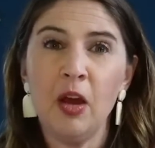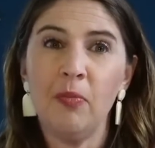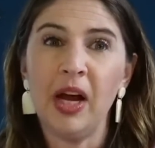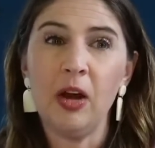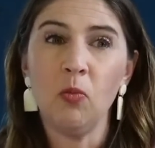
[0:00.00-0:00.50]

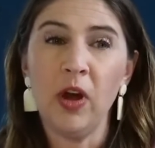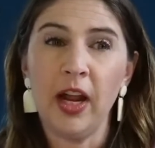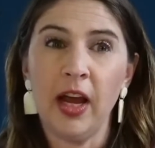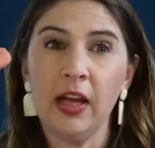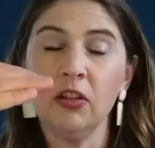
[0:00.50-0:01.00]
But when
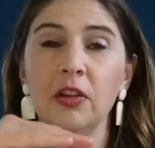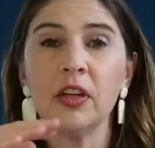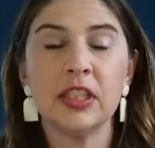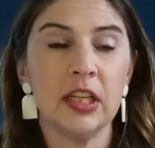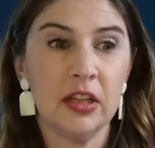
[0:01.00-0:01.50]
I
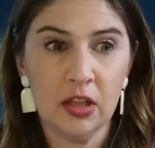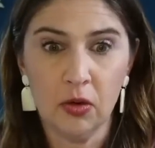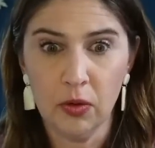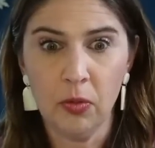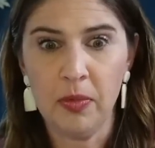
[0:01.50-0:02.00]
looked at the
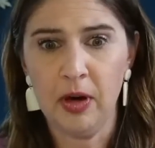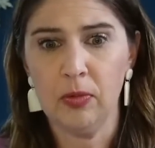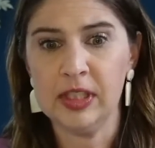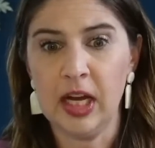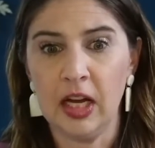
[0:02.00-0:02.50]
group, there
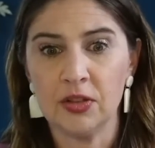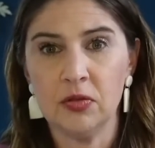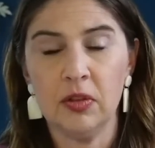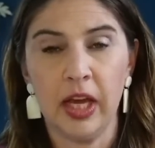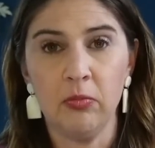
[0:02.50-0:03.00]
was
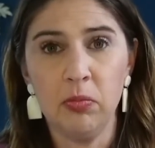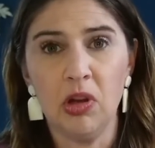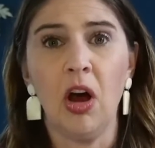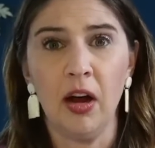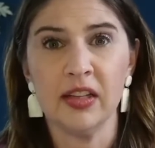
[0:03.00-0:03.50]
actual like
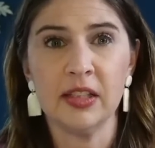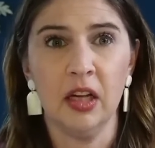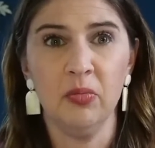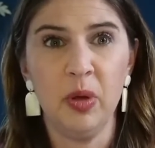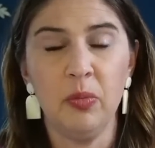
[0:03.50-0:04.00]
blocks
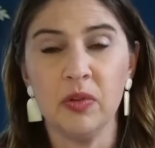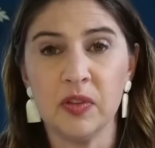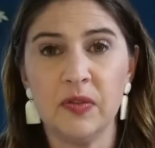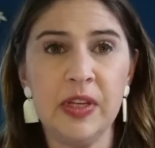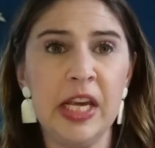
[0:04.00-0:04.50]
on people's
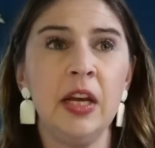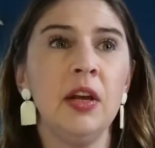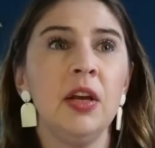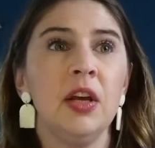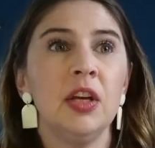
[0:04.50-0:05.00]
feet.
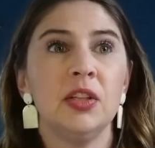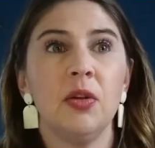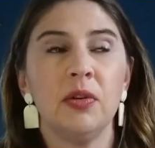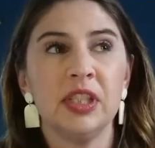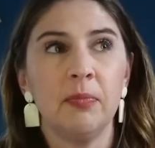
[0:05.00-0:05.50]
So
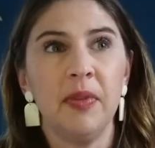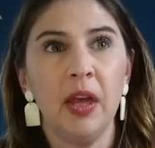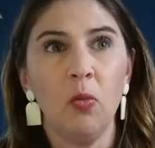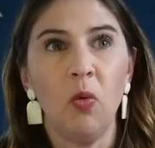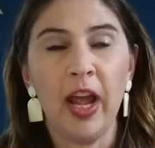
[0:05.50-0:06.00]
there was
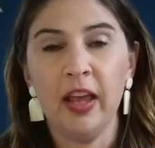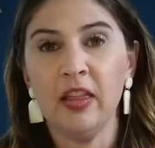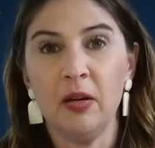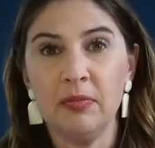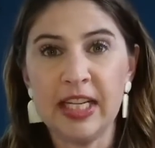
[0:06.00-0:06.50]
something weighing
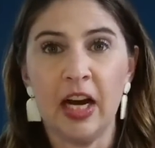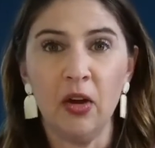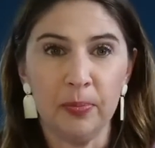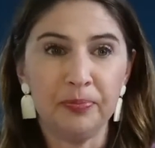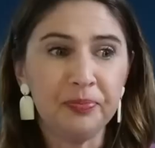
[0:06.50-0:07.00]
them
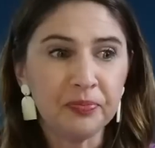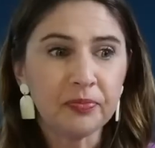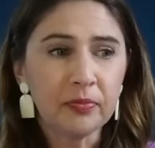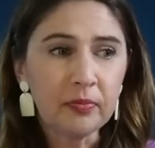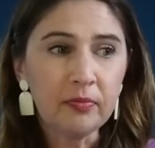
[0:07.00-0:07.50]
down.
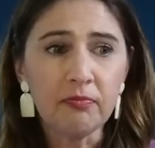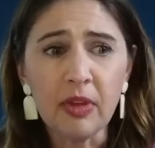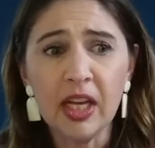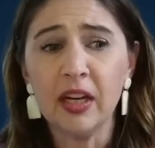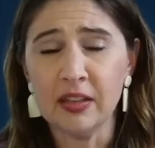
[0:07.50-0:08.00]

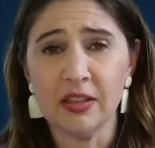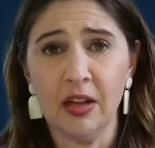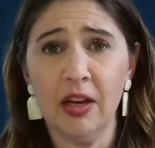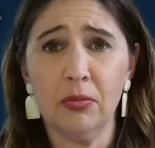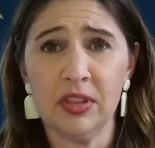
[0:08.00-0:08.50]
And I saw
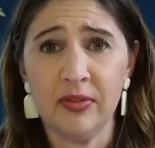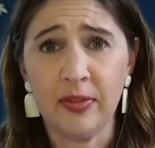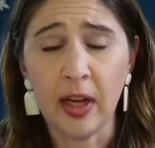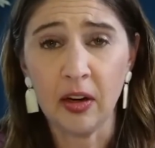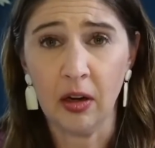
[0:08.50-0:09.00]
that it was
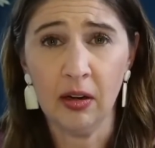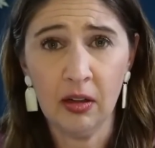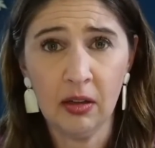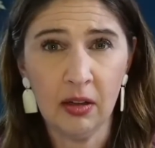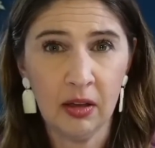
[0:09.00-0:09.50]
fear.
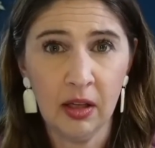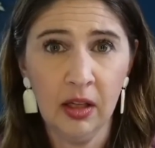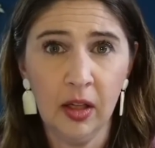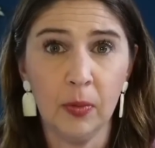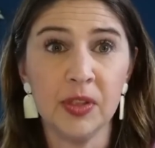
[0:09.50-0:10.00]

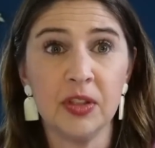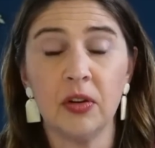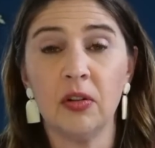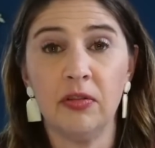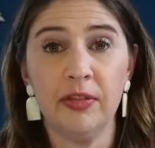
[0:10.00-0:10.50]
It was
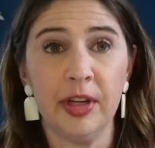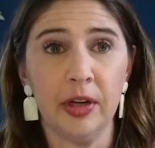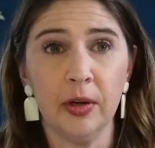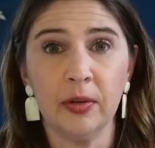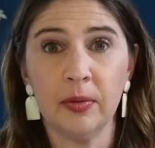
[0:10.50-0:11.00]
literal fear.